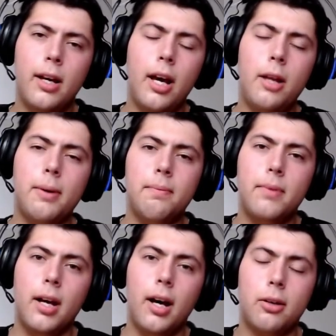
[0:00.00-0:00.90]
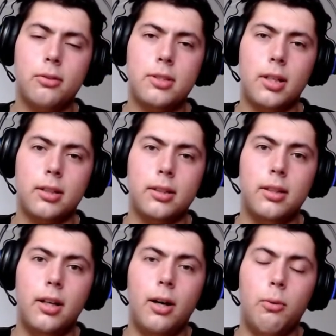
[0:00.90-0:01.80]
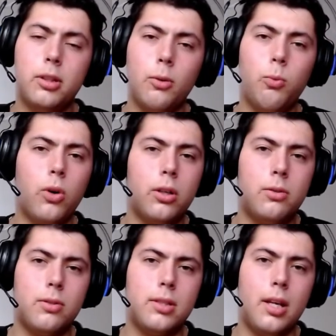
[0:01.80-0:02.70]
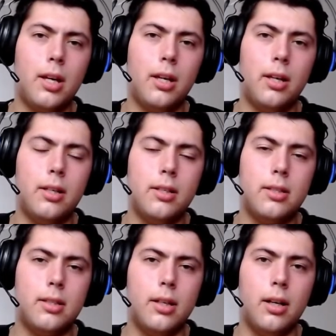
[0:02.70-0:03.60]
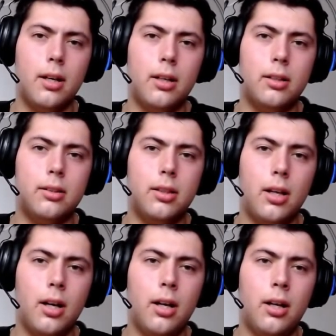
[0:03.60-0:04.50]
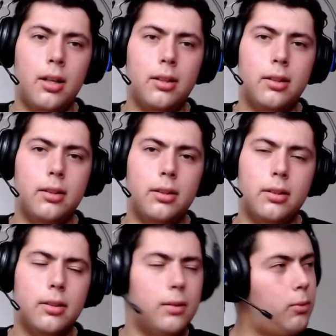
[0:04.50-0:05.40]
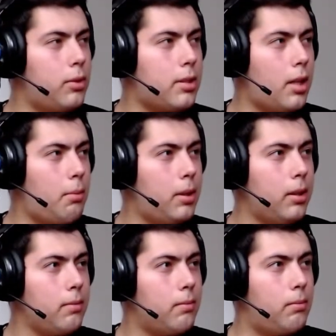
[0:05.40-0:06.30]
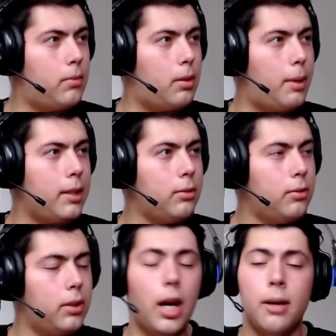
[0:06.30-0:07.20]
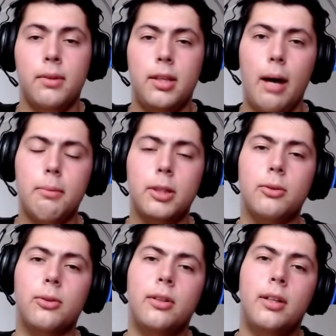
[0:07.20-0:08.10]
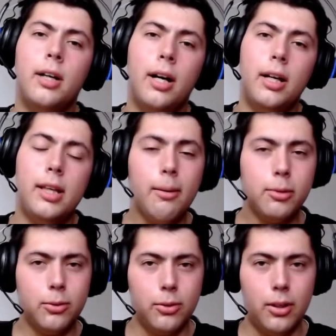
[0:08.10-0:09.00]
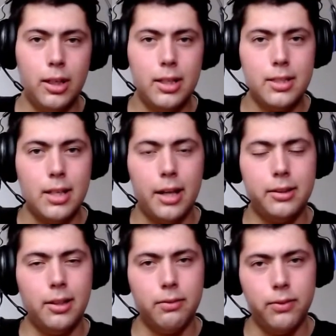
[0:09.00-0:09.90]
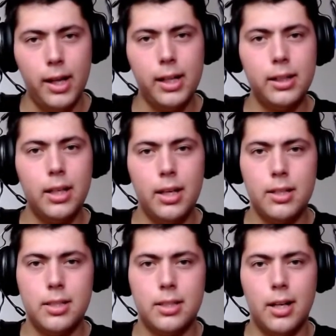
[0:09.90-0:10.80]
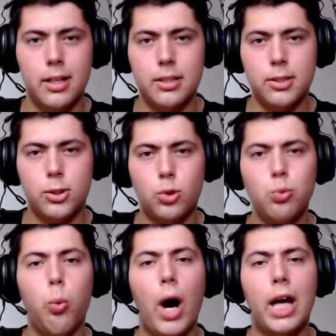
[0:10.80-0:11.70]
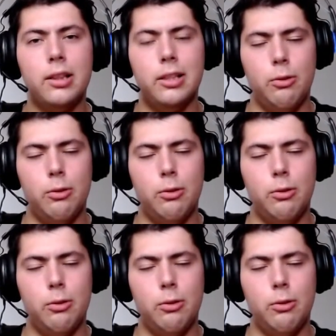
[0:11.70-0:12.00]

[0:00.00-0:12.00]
Anyway, I got distracted. What I wanted to say is that. What's happening? The battle? Yeah, Yamato. Yamato is at the very least slightly